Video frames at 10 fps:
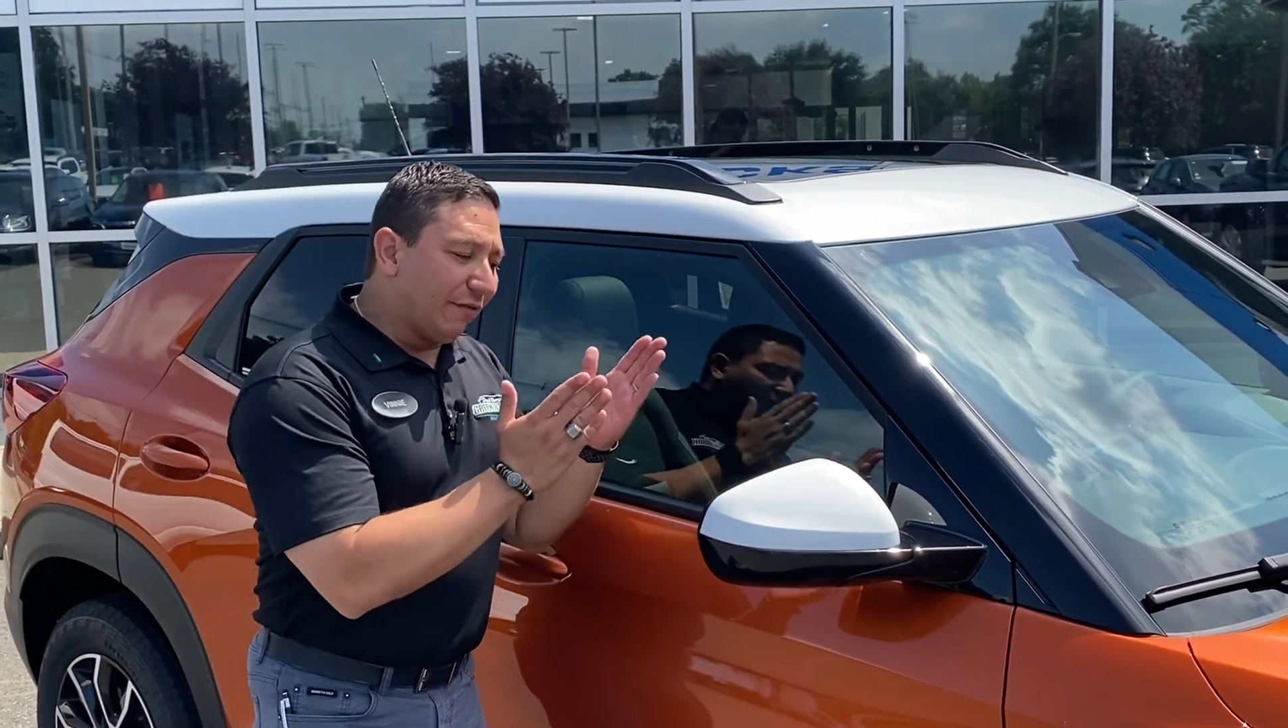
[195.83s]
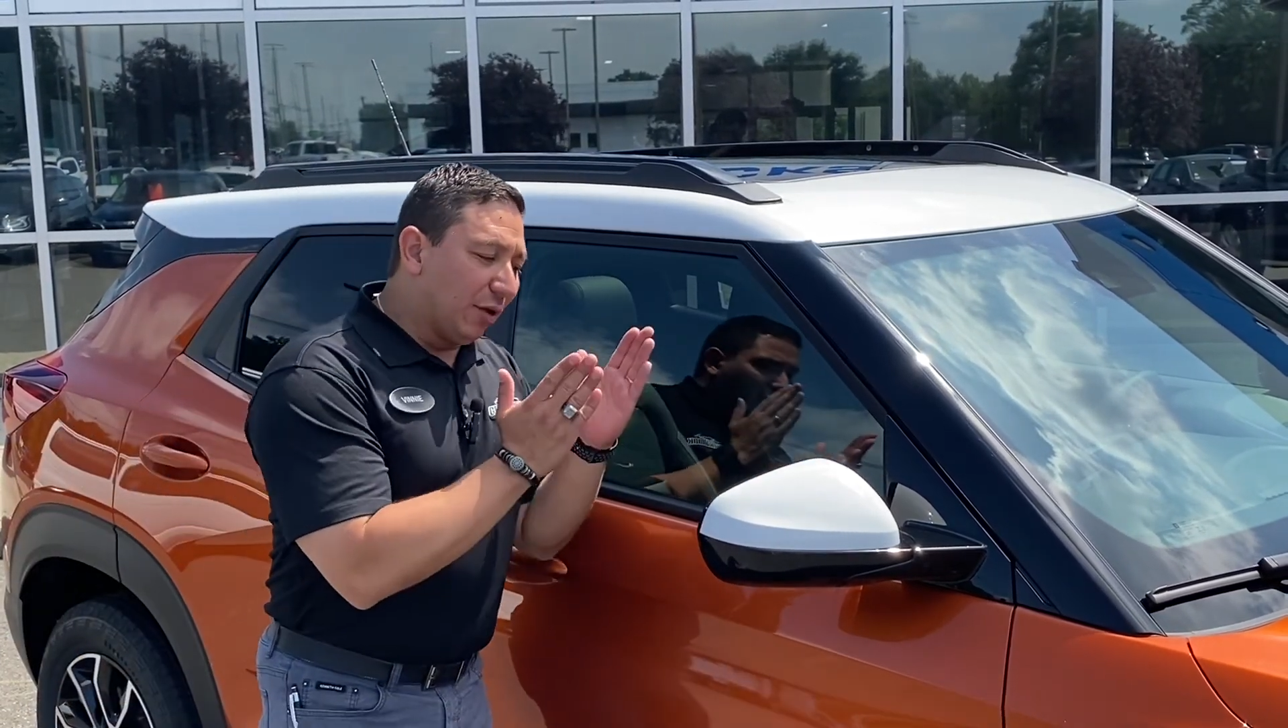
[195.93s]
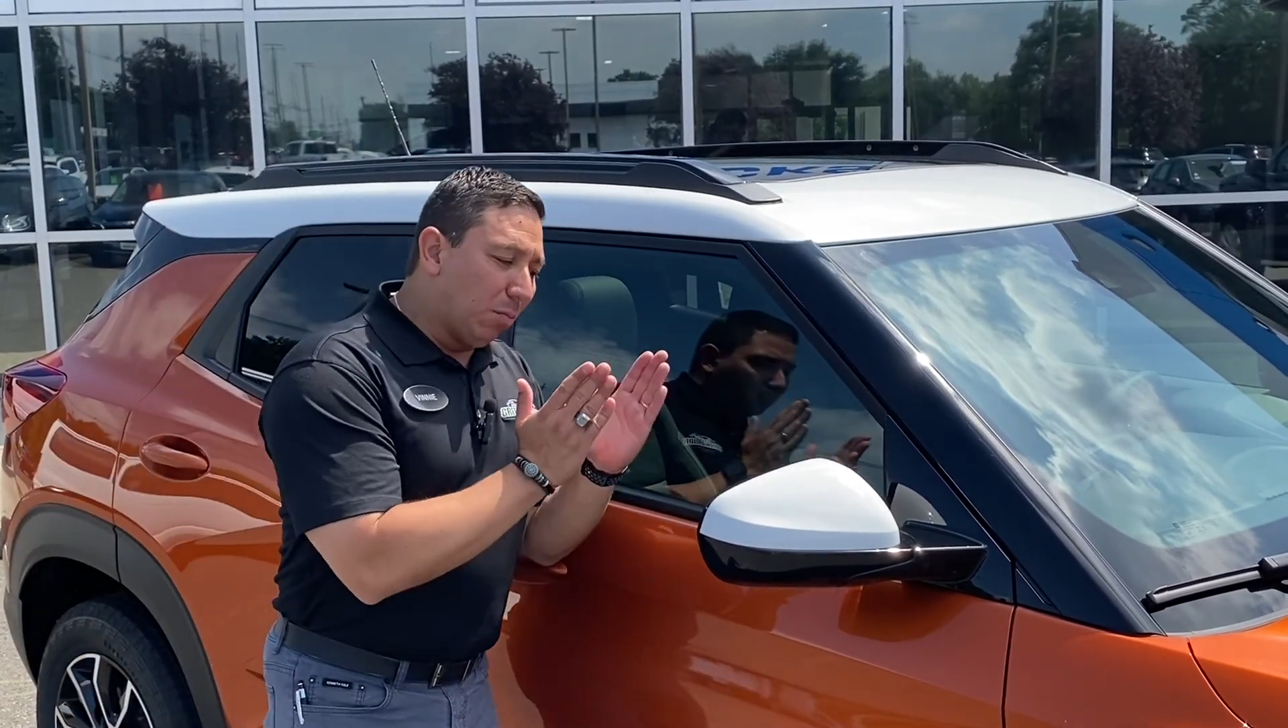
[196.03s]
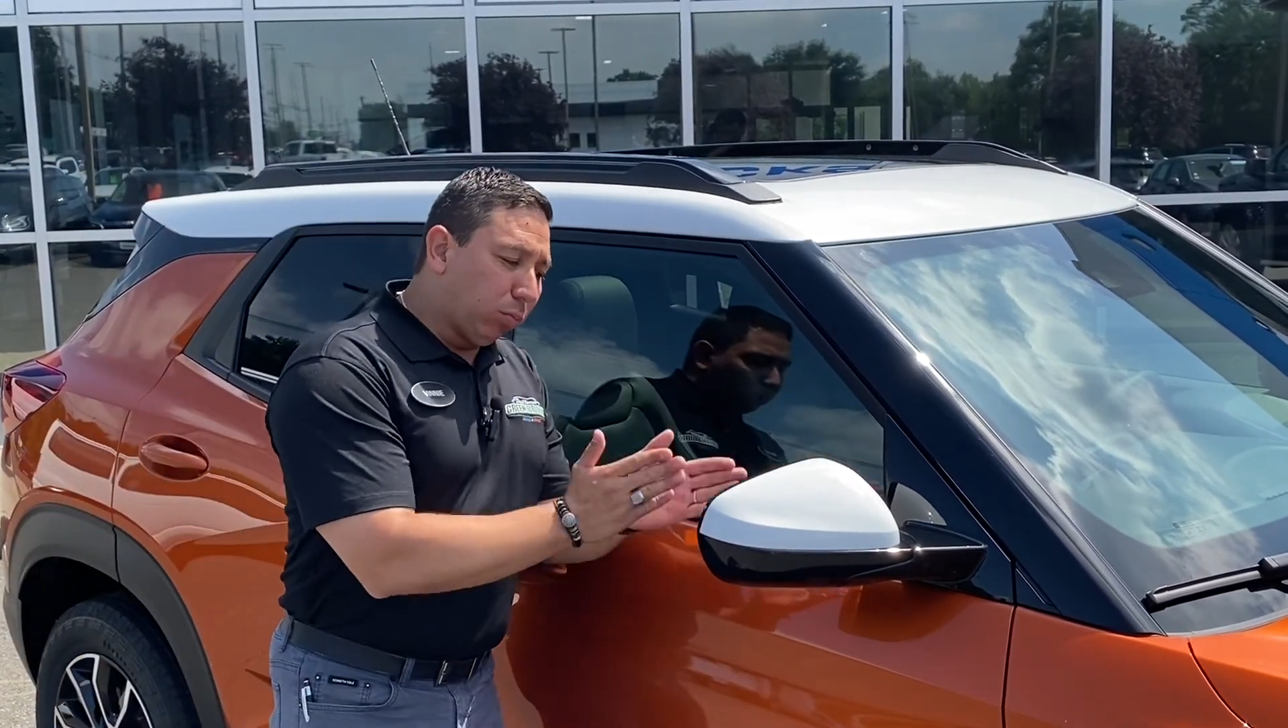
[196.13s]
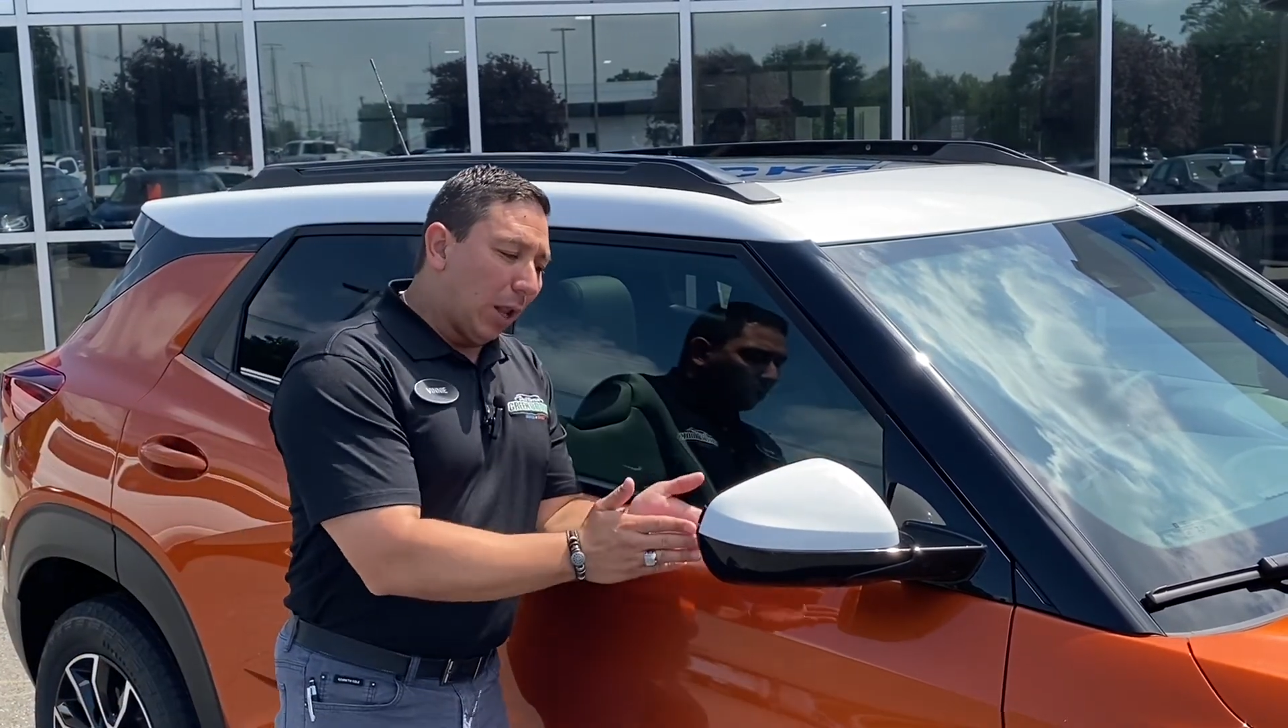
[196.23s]
the
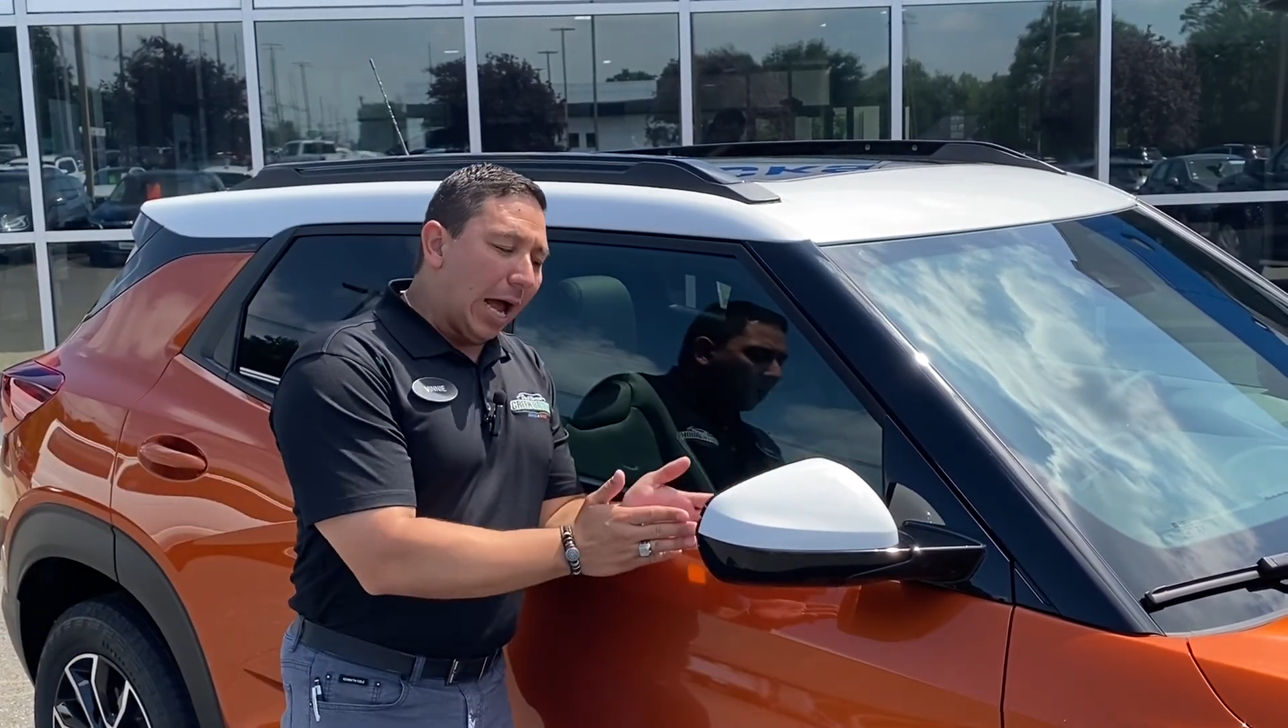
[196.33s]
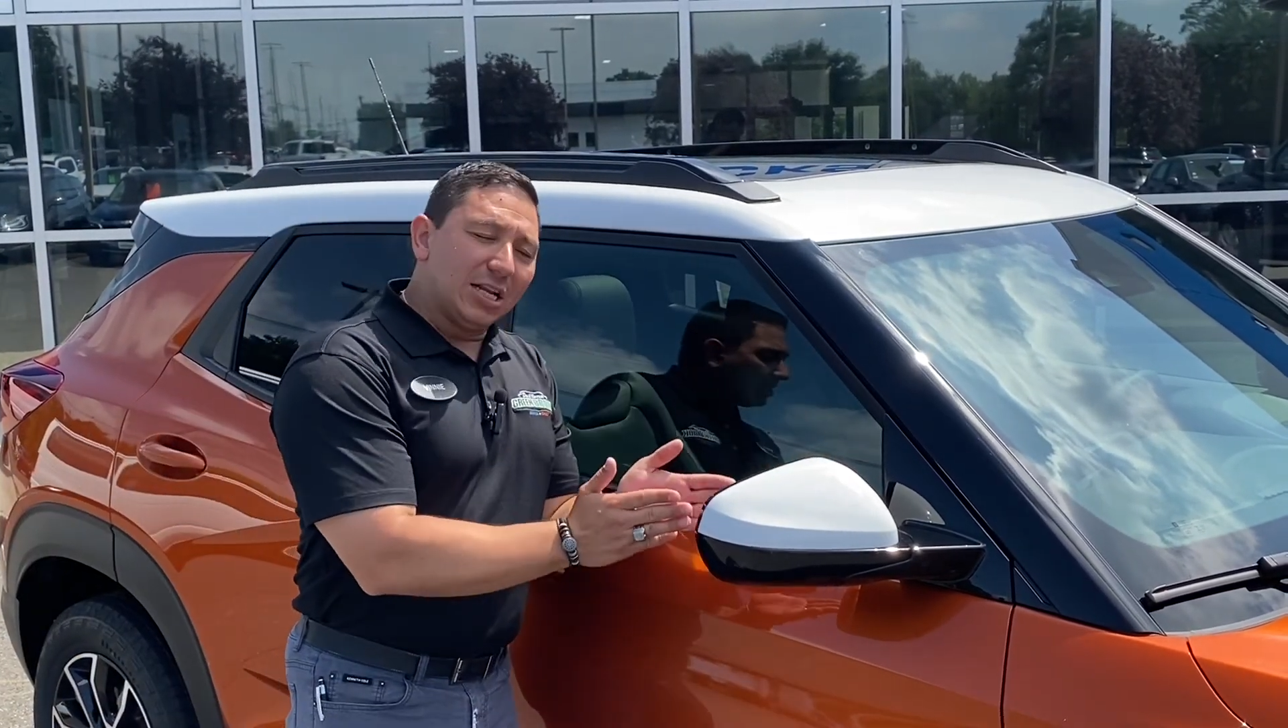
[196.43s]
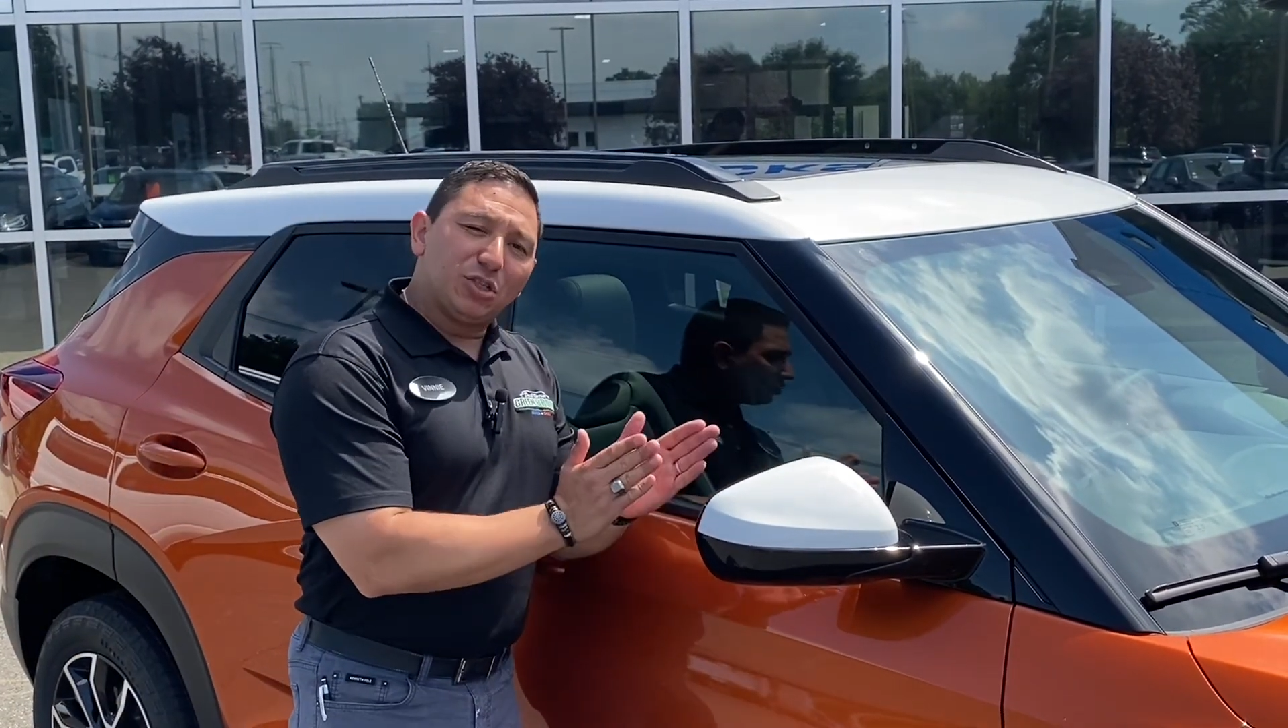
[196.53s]
blind